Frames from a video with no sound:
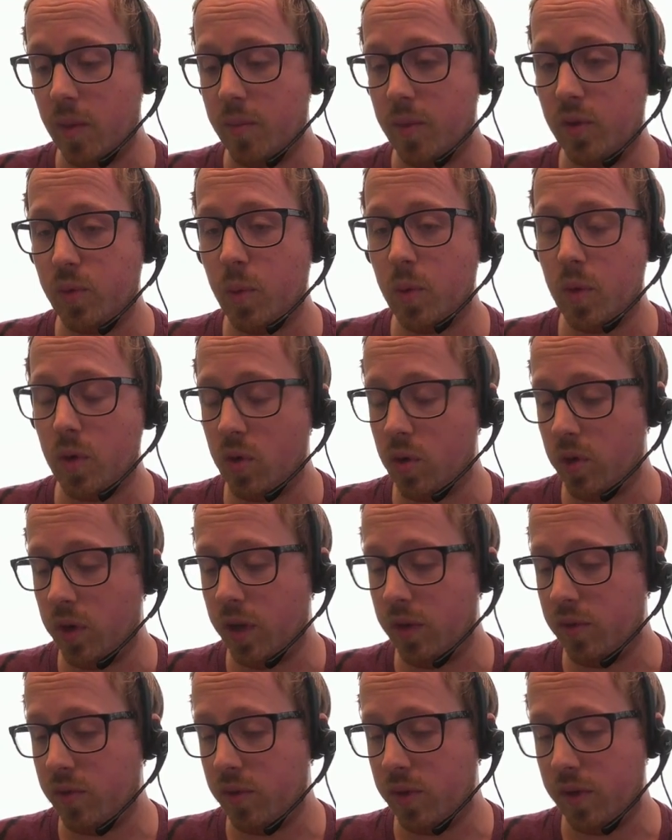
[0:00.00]
But we will go
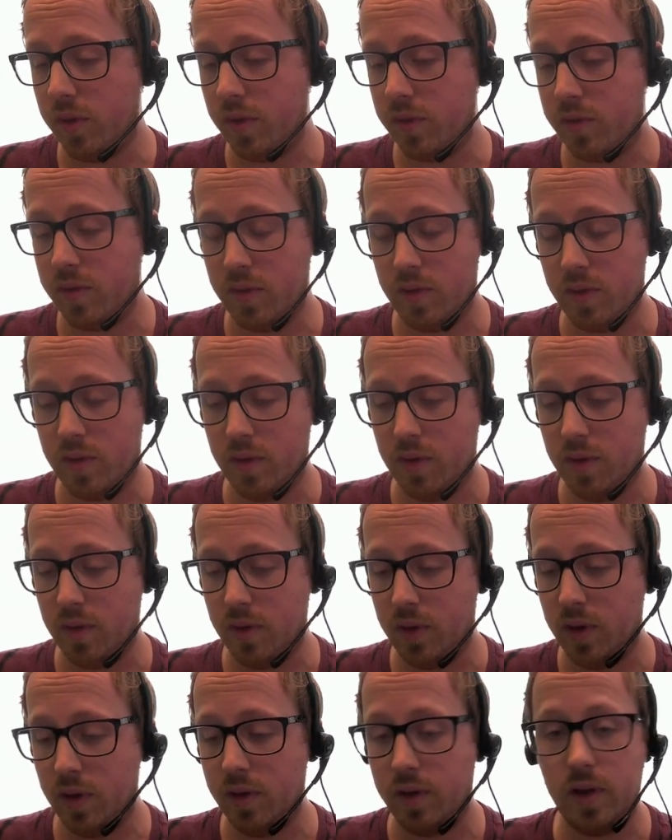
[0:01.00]
into this
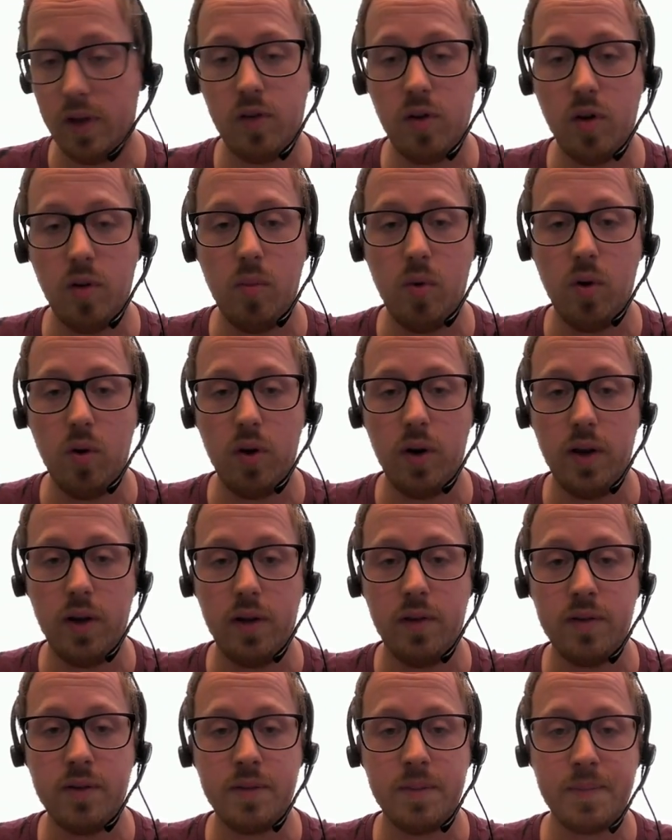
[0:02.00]
in detail more
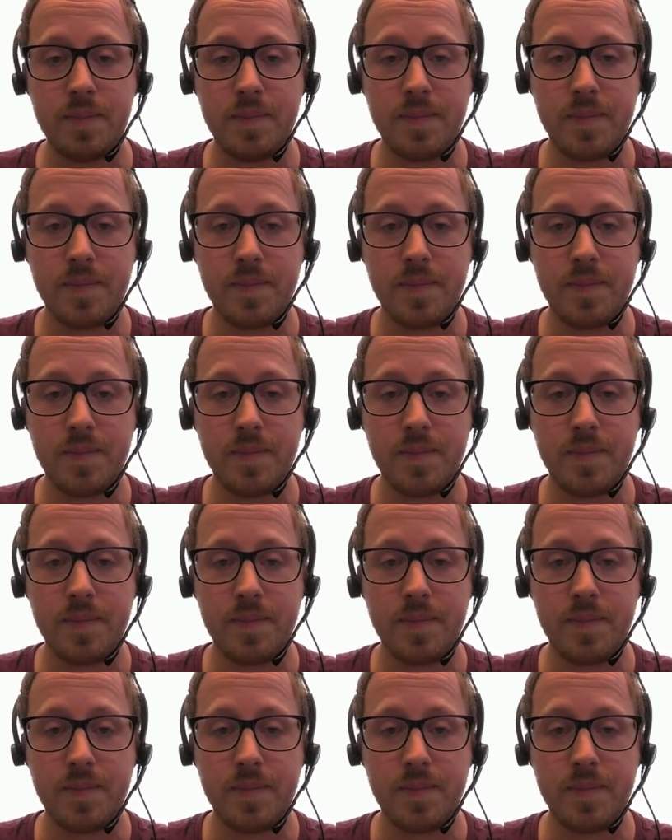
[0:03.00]
later.